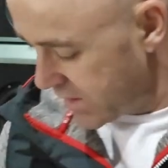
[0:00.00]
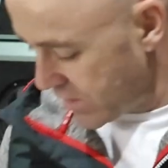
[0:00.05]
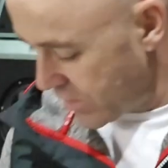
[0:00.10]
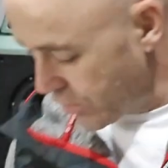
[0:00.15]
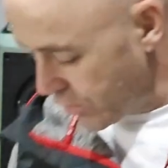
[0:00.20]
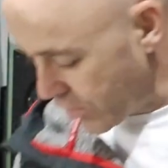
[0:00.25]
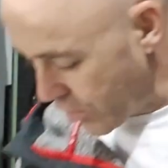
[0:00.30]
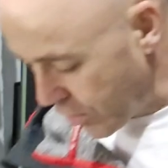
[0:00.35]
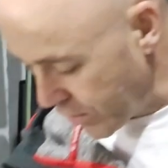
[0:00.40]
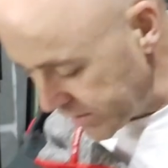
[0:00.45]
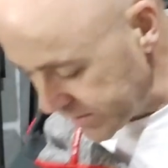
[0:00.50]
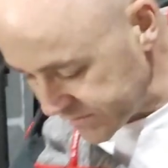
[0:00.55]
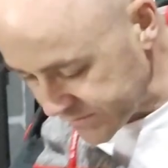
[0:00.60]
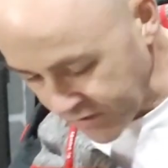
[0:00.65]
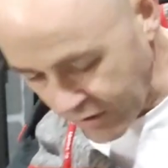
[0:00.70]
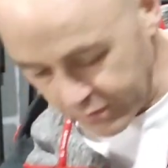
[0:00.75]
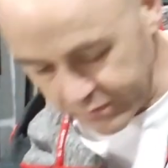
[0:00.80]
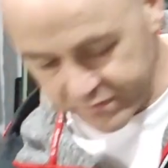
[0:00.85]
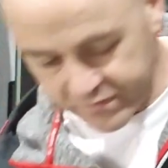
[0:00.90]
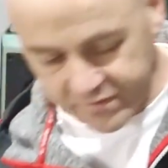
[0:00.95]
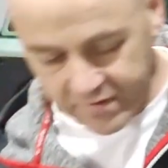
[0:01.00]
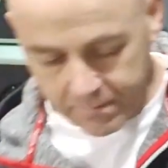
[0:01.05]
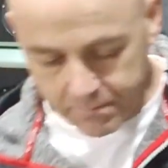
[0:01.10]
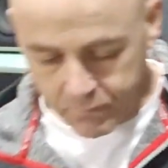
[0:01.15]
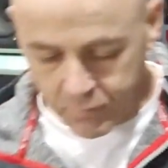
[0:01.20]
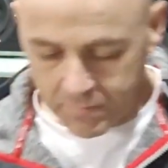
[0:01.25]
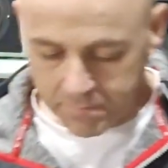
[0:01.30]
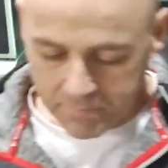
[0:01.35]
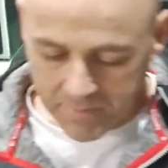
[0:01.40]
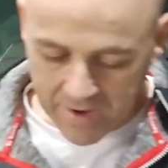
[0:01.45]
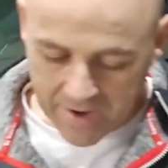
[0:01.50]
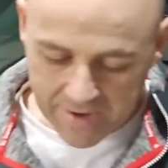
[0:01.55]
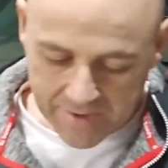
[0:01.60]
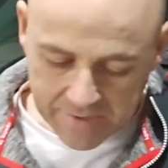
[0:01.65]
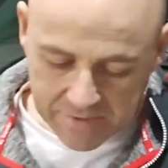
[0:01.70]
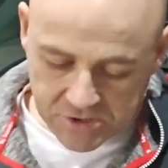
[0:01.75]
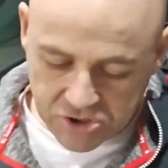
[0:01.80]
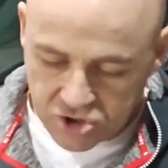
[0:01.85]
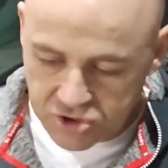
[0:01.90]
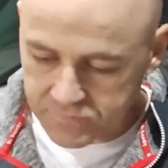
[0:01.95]
on its own separate
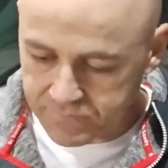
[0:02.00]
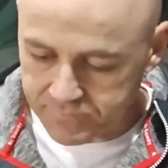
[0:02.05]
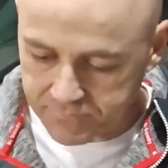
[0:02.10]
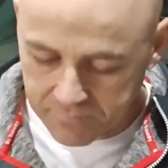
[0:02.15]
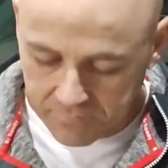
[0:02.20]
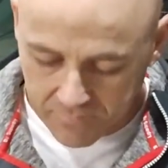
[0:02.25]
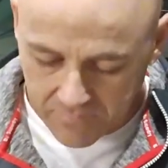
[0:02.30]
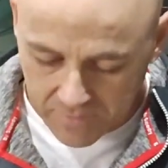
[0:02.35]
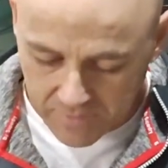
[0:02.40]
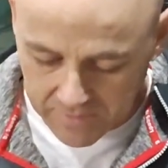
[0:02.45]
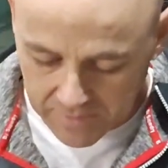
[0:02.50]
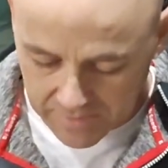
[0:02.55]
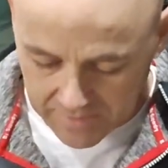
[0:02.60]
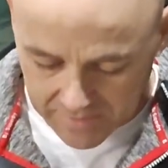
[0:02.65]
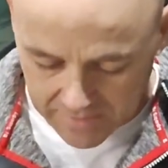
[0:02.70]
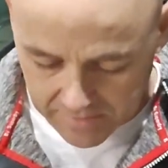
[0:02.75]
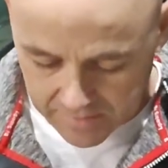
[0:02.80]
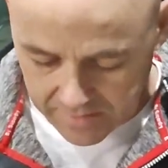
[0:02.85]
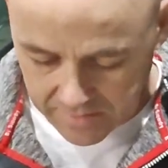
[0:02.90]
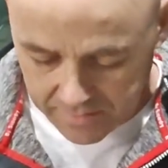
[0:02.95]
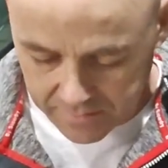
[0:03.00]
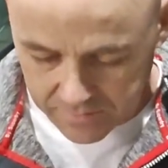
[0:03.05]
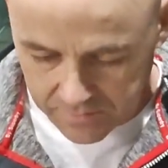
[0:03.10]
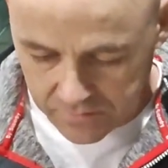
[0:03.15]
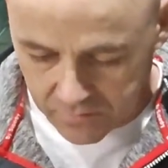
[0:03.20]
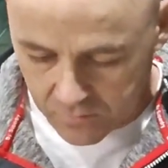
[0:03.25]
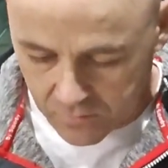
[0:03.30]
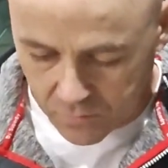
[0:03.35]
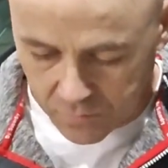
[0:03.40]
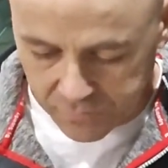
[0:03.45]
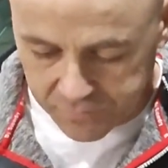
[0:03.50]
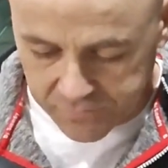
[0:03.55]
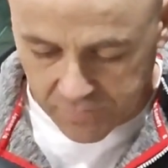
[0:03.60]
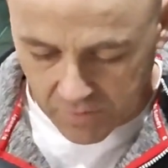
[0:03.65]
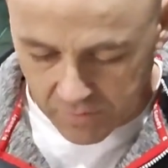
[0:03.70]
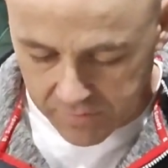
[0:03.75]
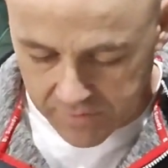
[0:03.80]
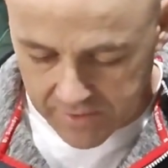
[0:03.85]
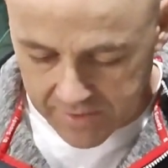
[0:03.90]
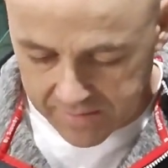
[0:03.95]
page. You
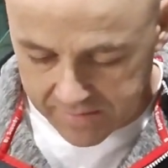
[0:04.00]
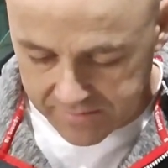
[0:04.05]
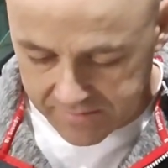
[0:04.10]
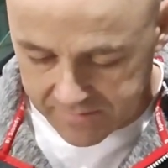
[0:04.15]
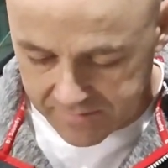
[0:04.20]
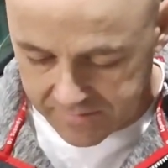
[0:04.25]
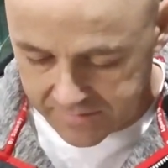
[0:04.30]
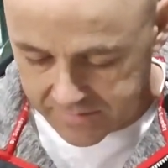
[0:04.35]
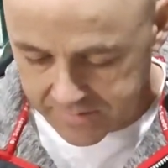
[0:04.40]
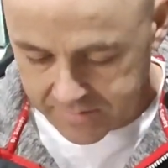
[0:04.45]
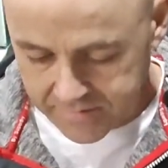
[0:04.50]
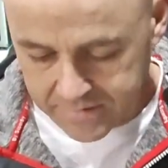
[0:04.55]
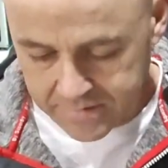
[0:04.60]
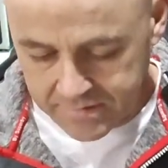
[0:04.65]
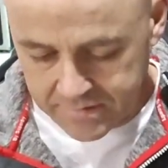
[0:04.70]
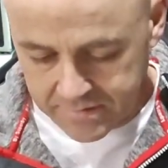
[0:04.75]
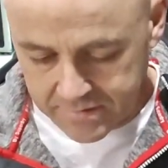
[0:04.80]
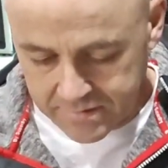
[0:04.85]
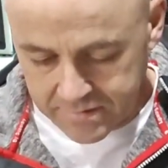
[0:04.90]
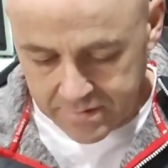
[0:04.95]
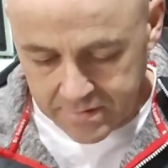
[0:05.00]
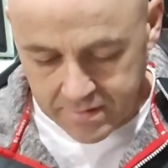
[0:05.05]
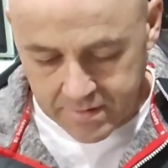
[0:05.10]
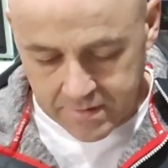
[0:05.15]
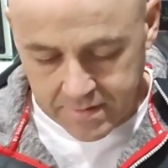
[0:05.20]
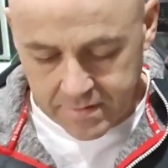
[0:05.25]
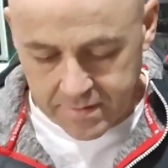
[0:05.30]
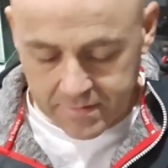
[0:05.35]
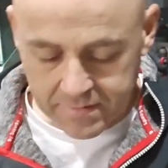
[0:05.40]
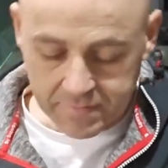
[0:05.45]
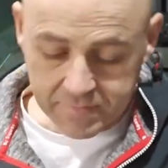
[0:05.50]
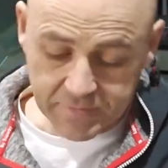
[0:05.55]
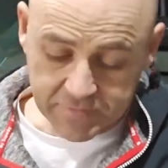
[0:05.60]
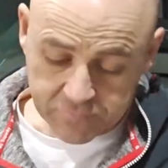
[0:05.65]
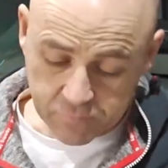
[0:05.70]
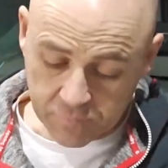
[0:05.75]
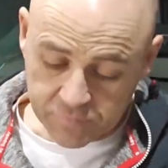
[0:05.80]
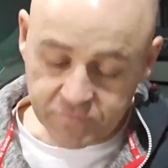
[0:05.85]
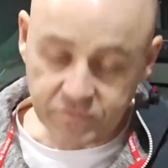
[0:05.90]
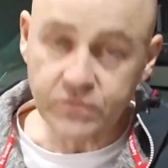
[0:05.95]
also get
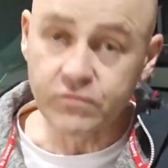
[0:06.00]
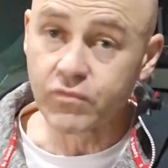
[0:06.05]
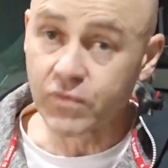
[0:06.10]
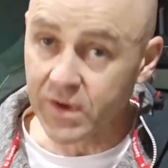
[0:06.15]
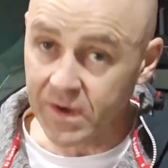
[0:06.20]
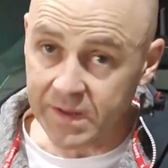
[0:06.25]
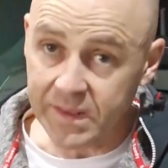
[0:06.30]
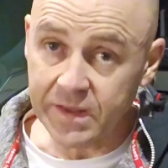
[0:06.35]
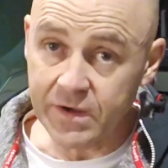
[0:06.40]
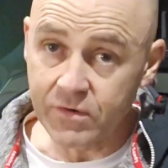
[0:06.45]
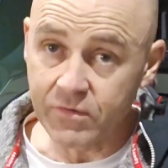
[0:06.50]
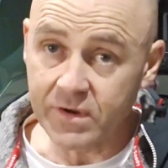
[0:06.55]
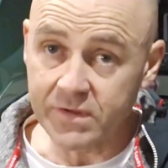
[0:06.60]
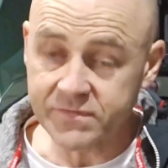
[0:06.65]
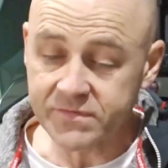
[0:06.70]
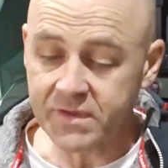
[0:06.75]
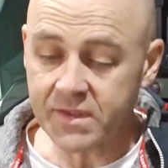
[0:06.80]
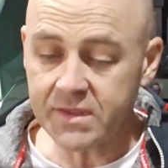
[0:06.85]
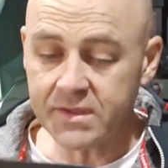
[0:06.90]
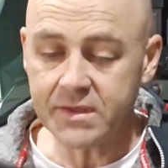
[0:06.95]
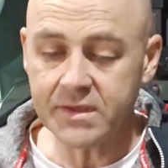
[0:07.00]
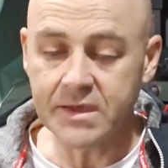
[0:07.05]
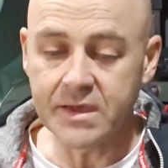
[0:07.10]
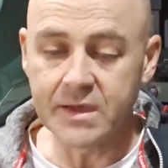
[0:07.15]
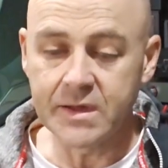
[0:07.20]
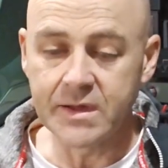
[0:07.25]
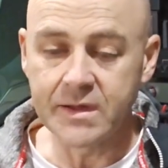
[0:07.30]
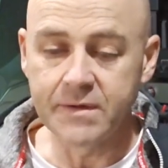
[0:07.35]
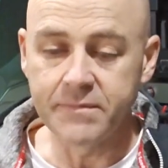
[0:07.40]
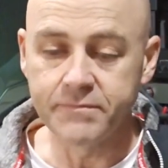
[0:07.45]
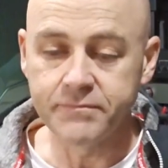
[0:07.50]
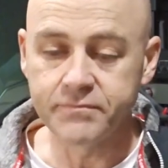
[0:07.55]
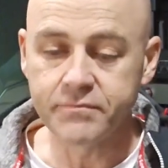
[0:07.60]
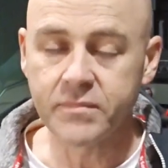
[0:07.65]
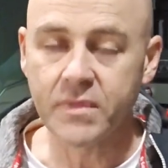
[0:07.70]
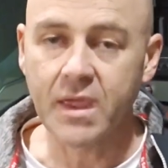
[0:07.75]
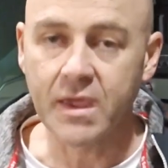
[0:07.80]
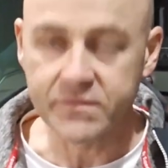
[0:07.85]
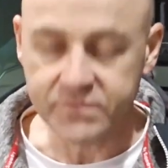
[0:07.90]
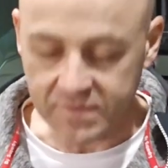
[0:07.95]
this, which is really interesting.
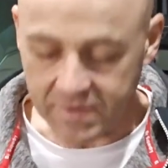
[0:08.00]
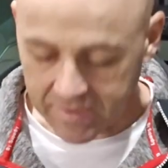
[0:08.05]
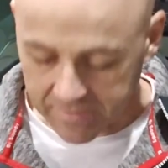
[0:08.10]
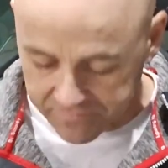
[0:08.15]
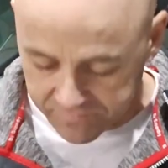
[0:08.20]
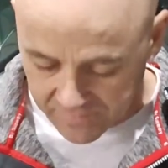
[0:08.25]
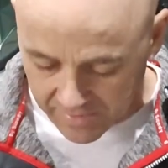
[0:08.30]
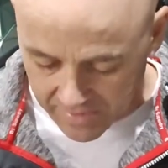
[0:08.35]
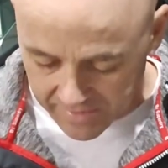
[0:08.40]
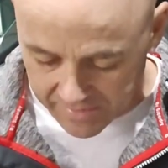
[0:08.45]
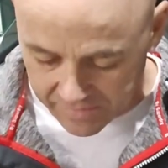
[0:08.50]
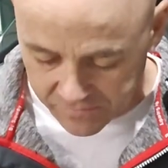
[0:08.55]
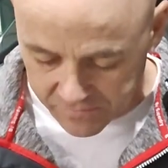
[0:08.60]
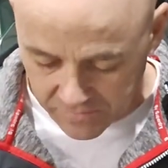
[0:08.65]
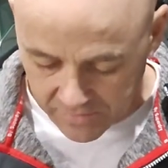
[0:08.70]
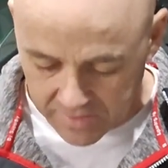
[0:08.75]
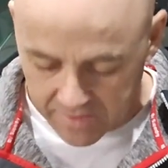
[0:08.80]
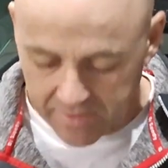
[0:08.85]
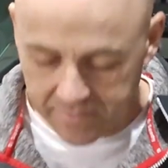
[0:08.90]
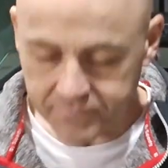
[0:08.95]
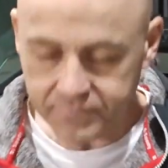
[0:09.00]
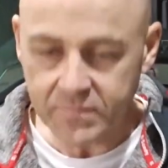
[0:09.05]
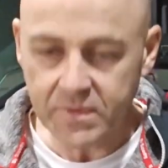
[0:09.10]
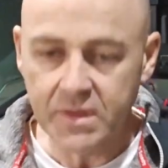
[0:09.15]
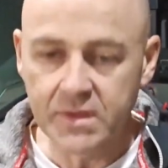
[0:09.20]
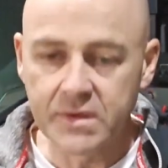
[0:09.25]
As an ex-sound engineer,